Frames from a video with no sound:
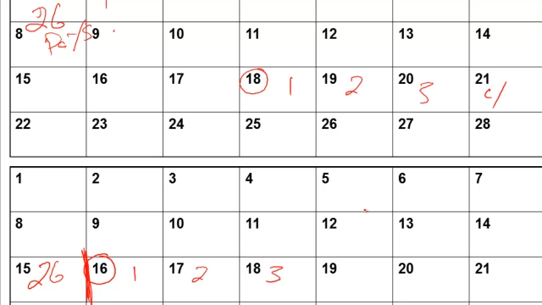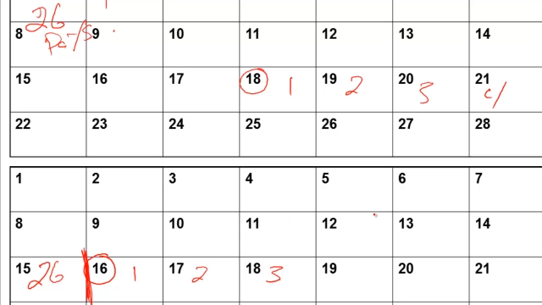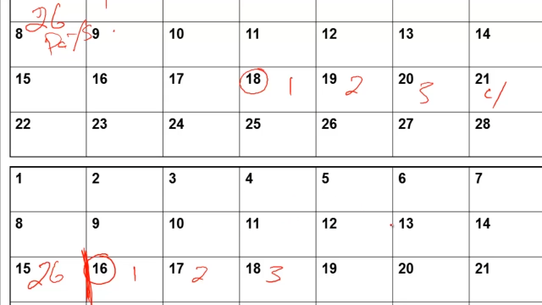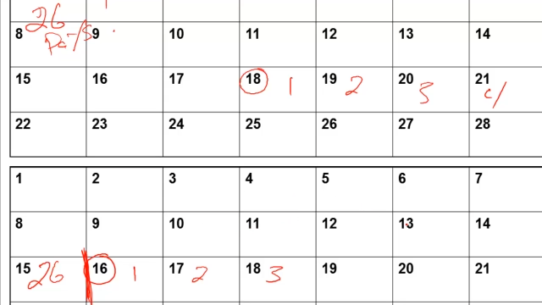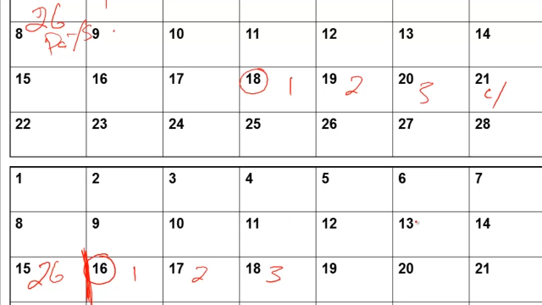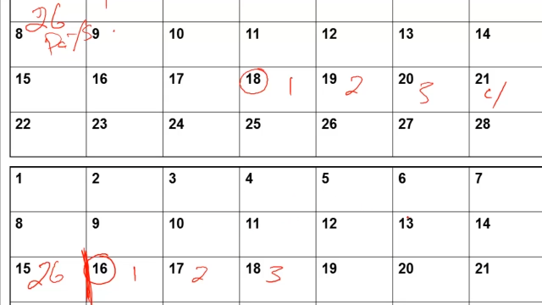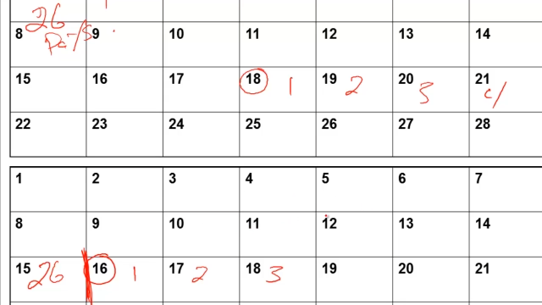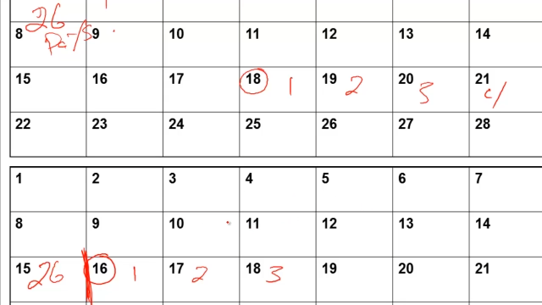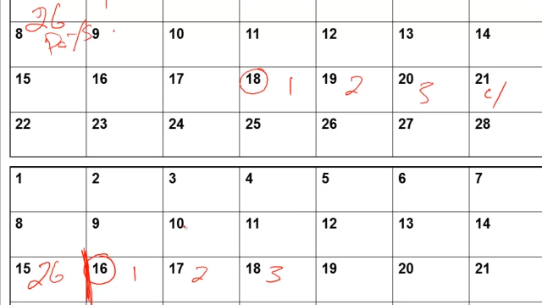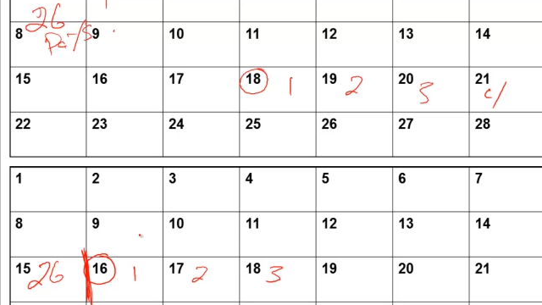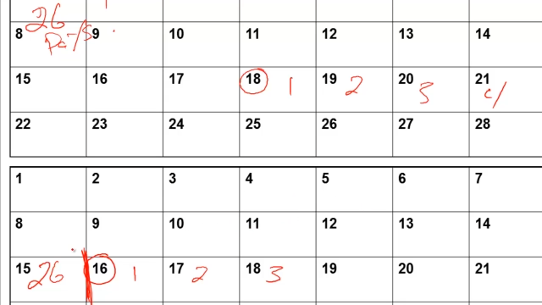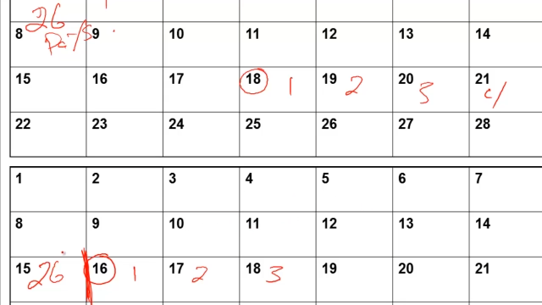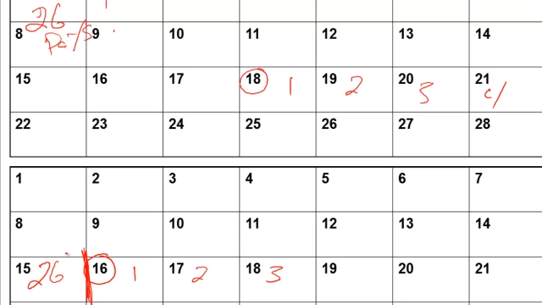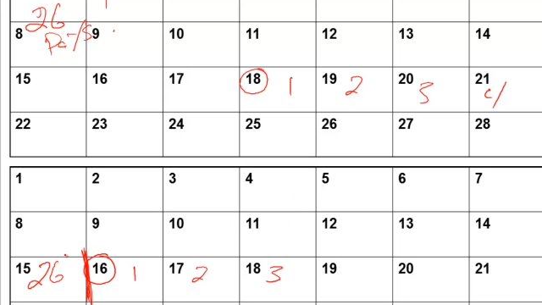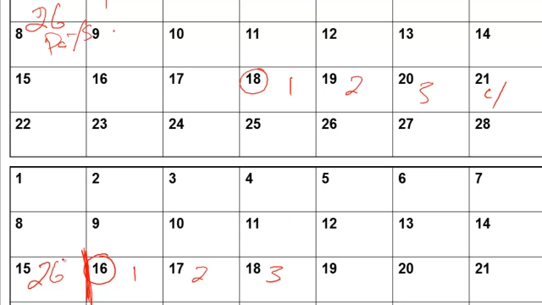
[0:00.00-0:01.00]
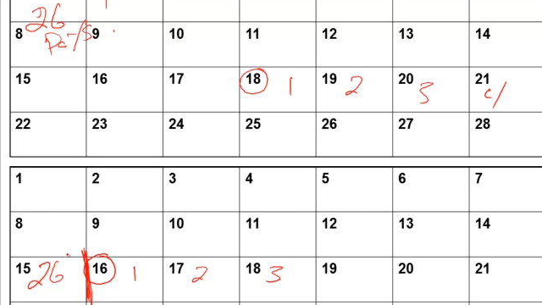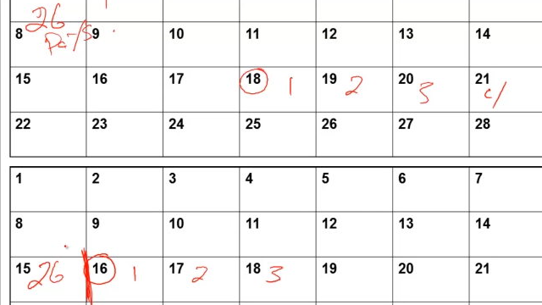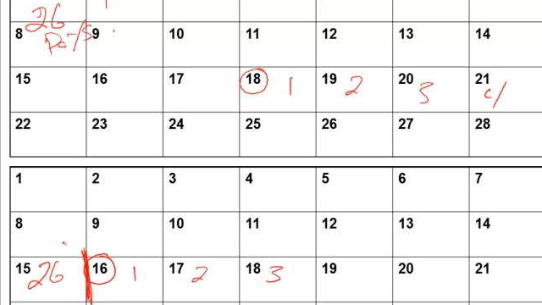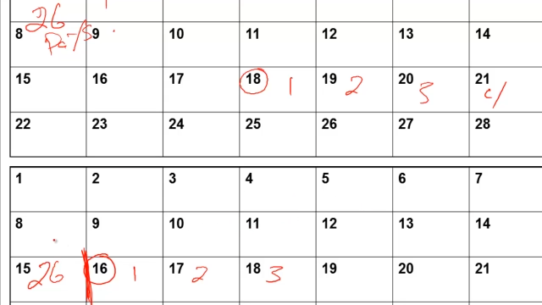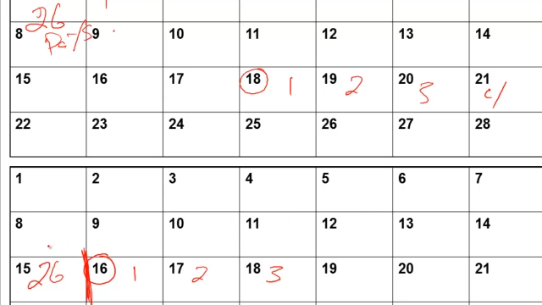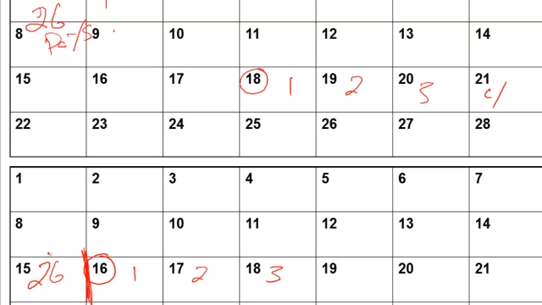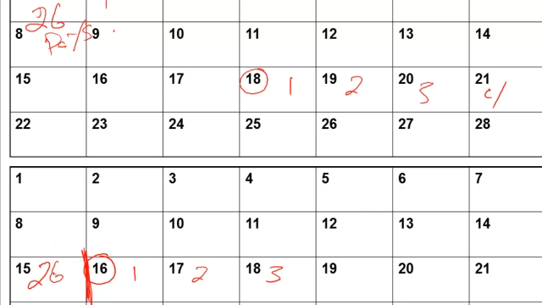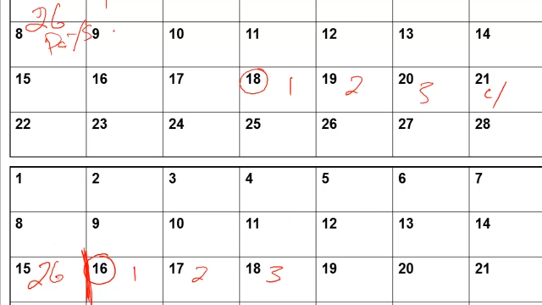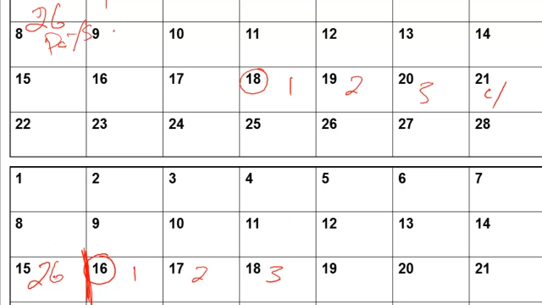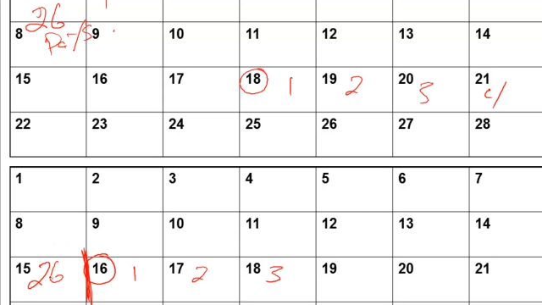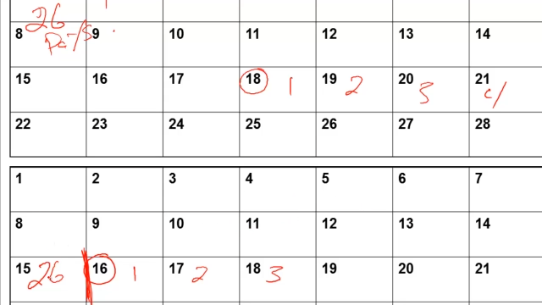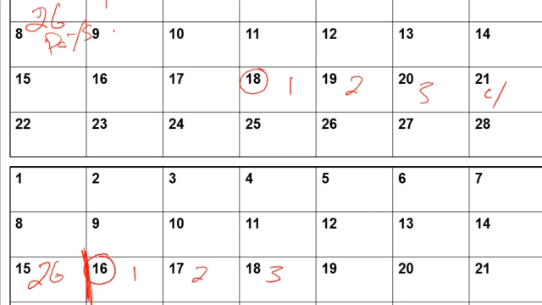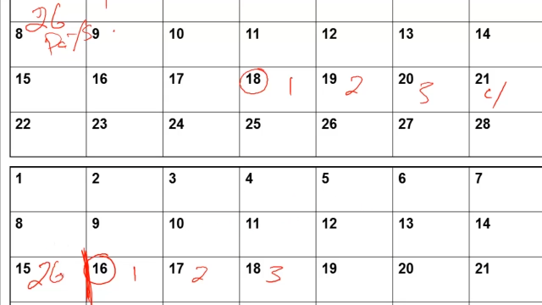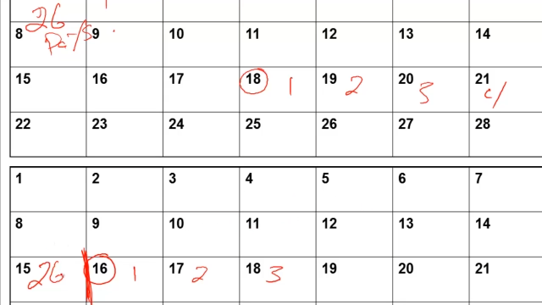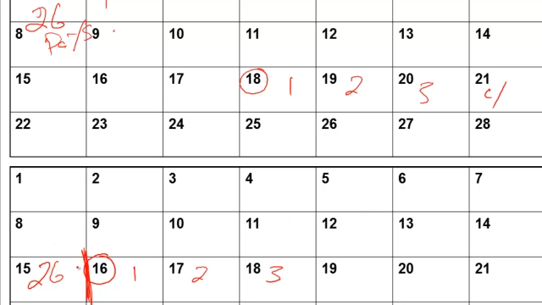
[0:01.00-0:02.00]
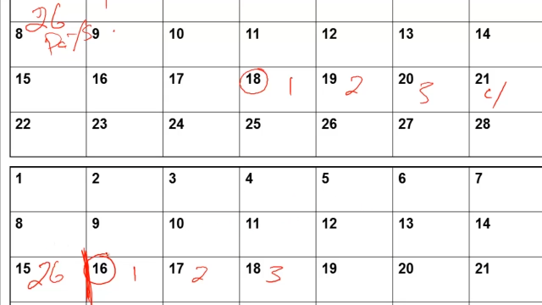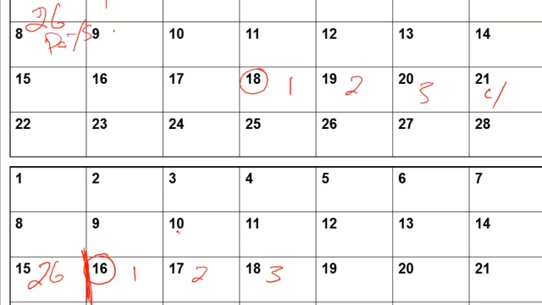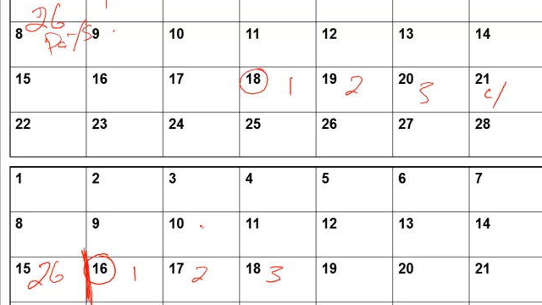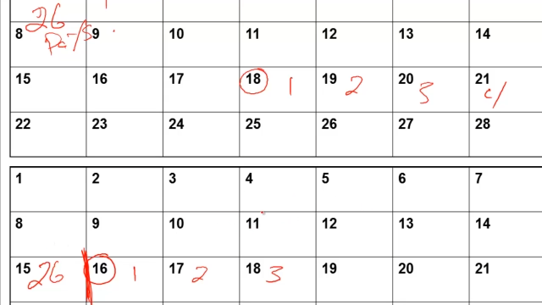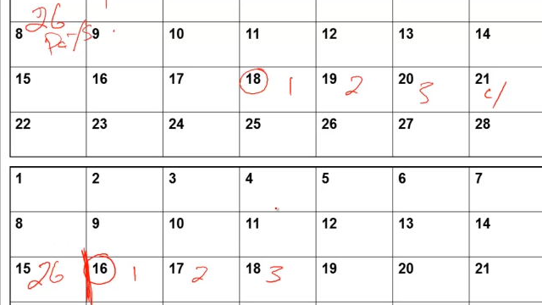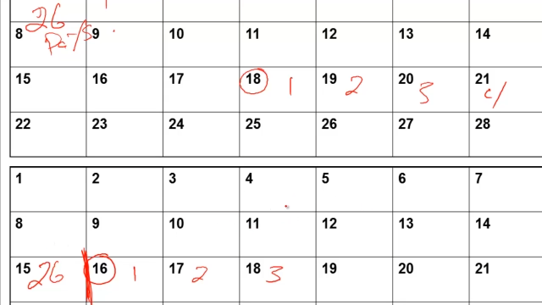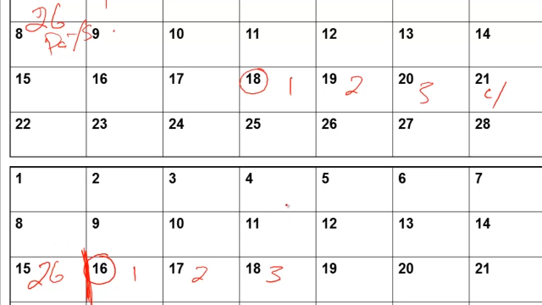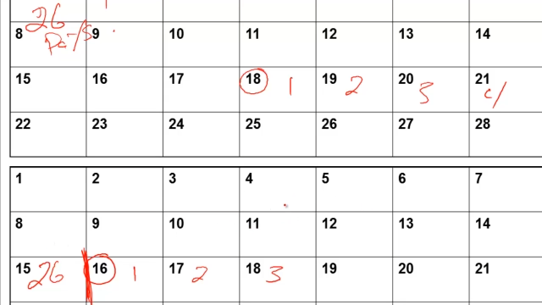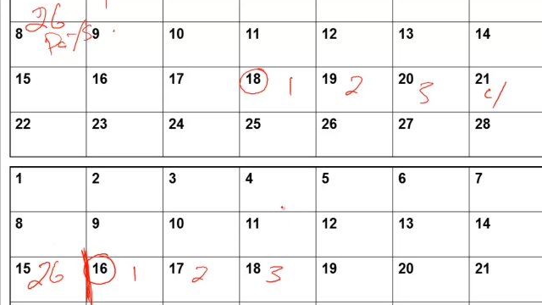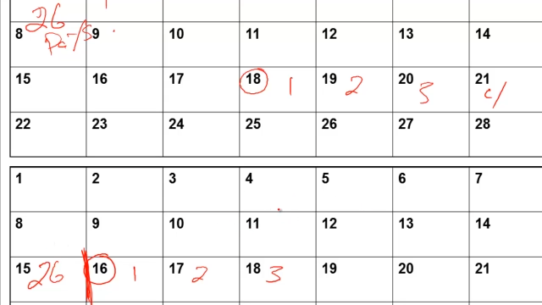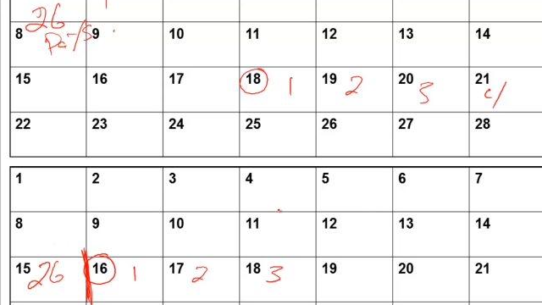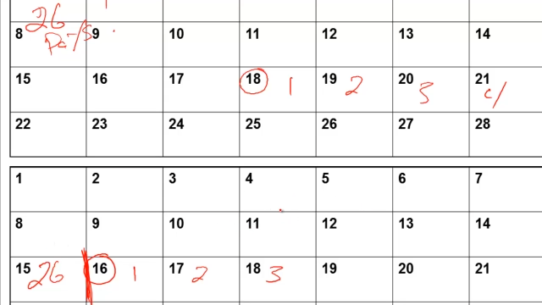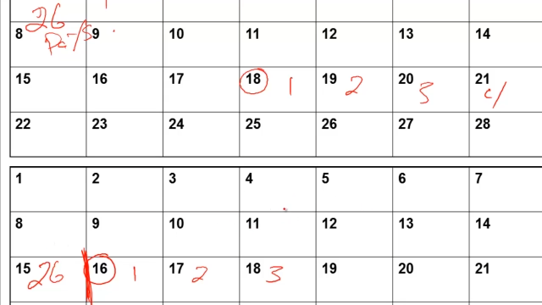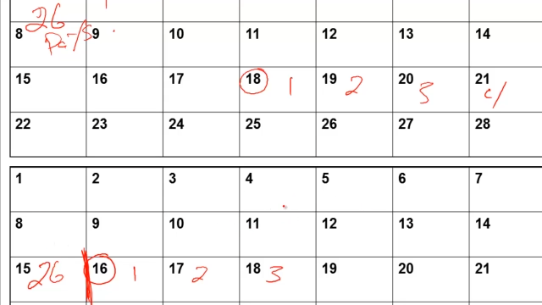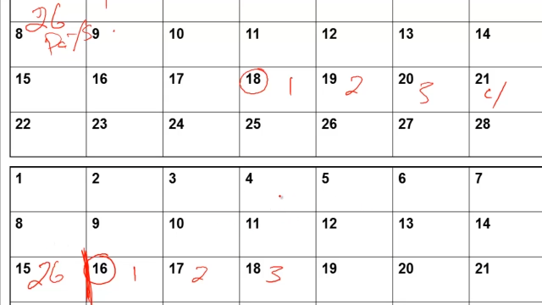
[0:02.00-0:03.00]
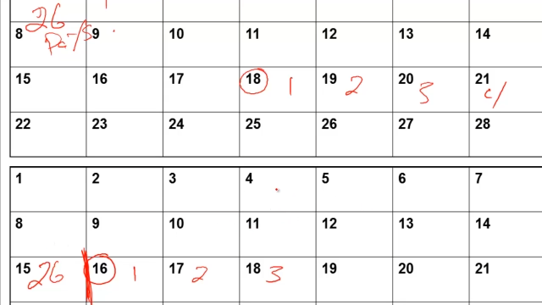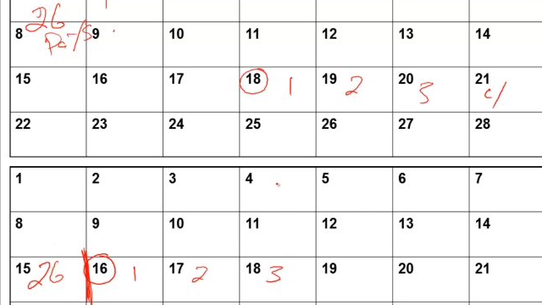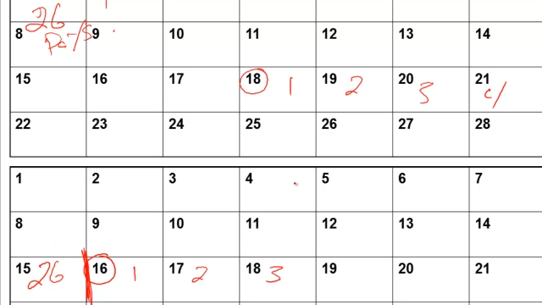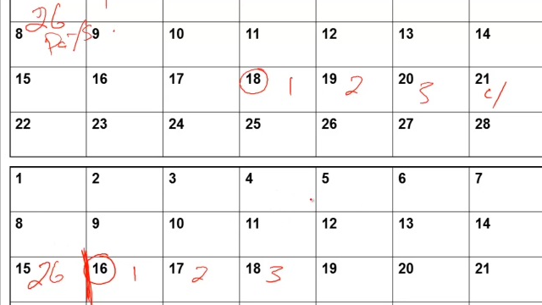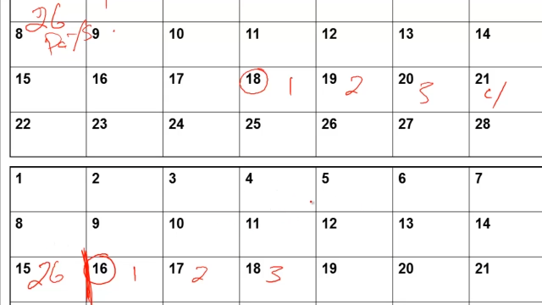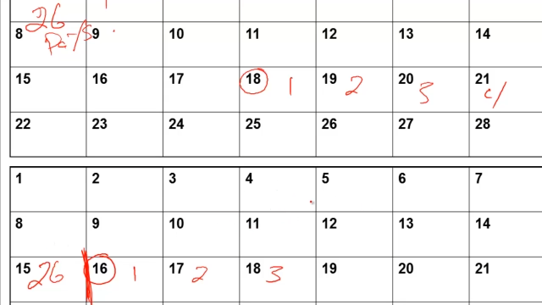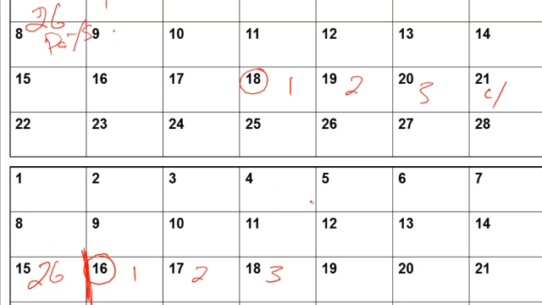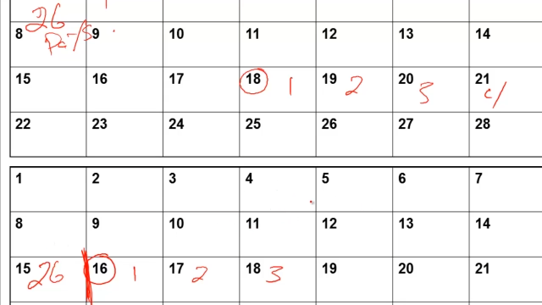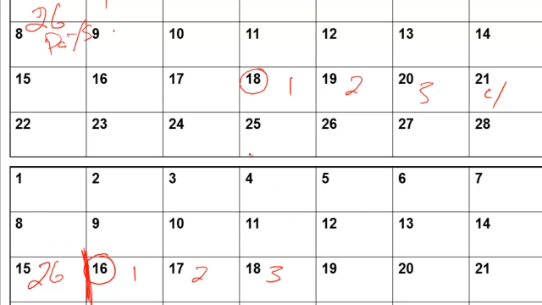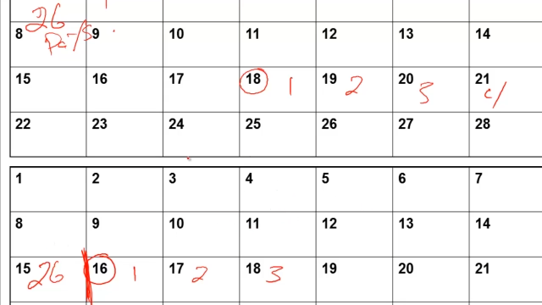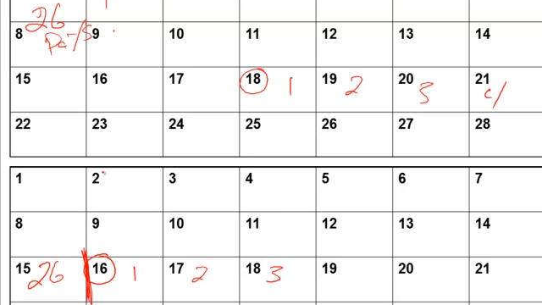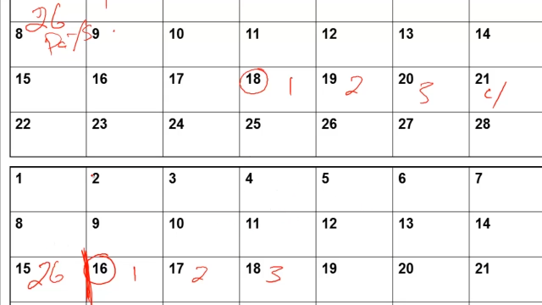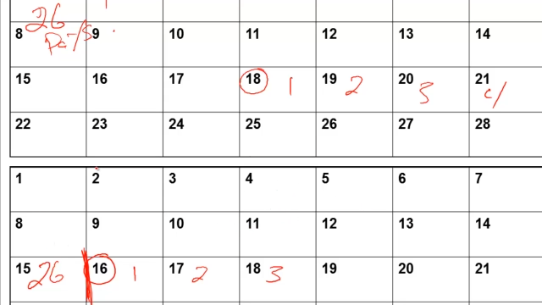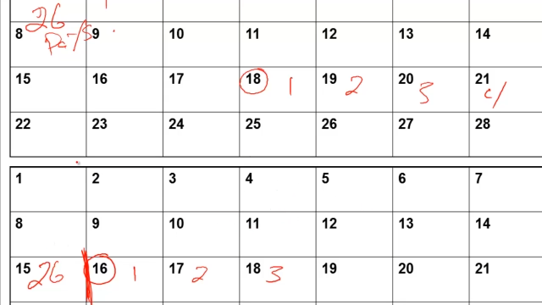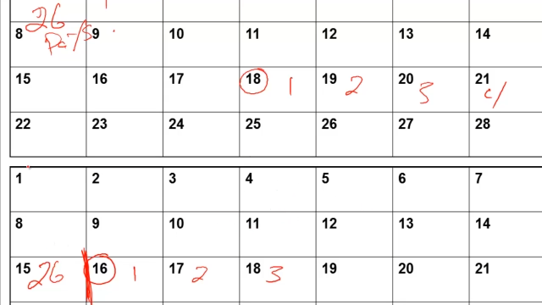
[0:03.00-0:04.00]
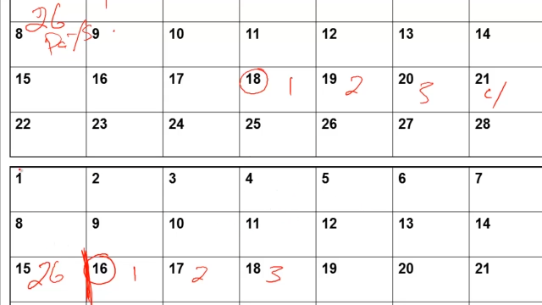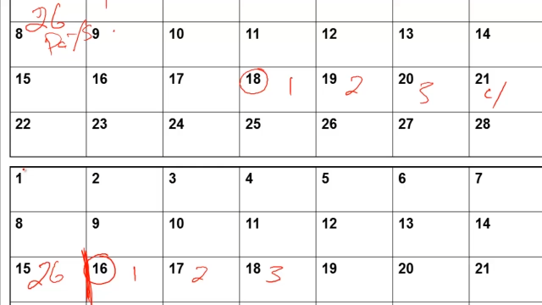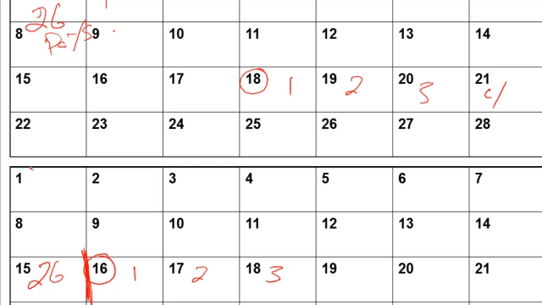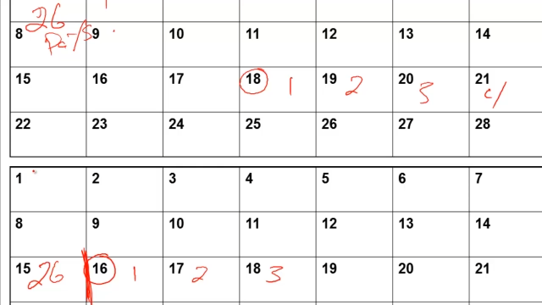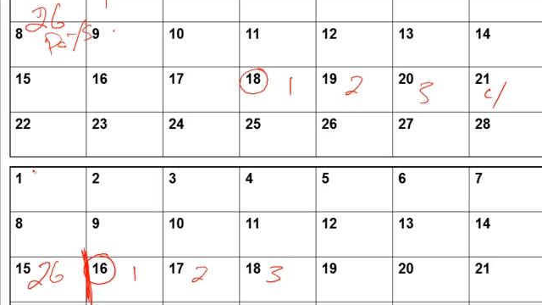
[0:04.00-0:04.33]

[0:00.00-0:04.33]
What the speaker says: Nobody's mouth can be seen.